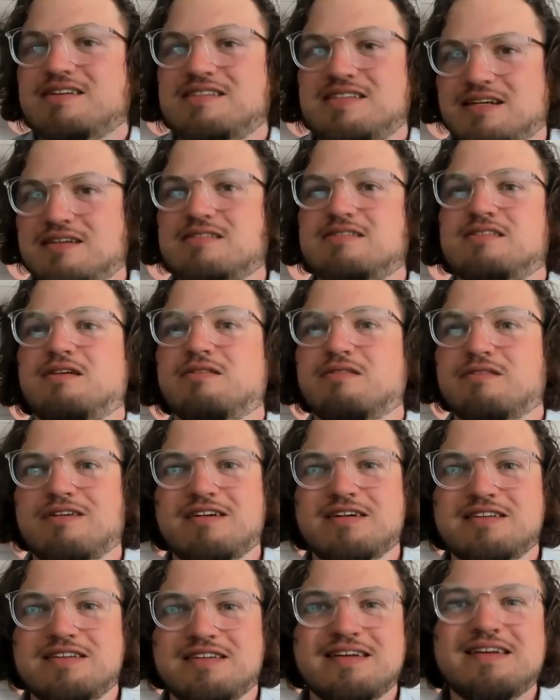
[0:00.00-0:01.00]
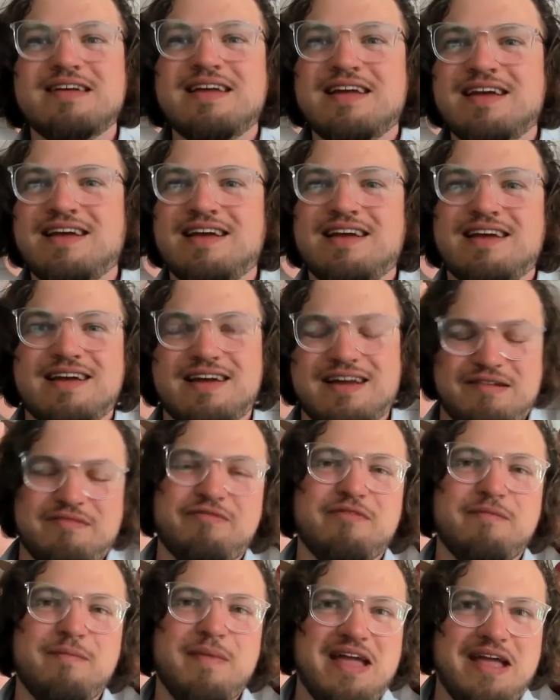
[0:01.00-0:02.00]
singer-songwriter. And
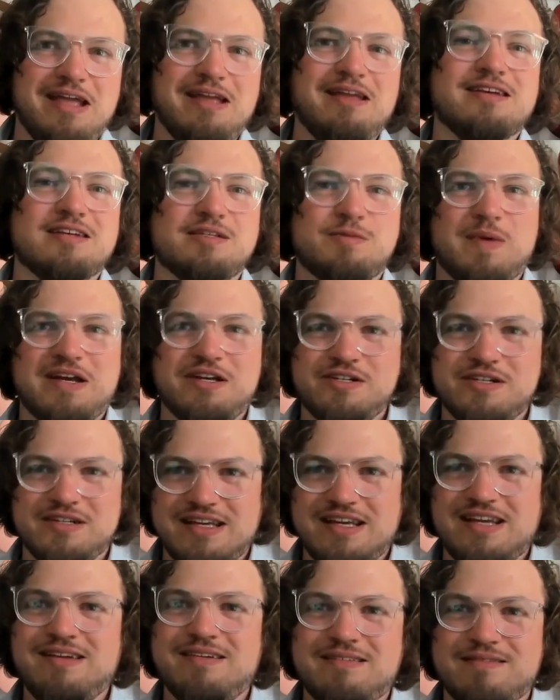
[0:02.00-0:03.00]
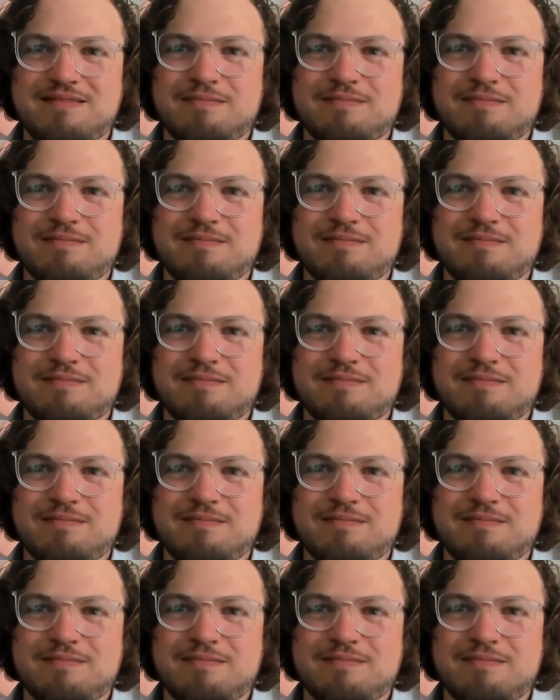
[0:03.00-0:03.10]
for me, especially,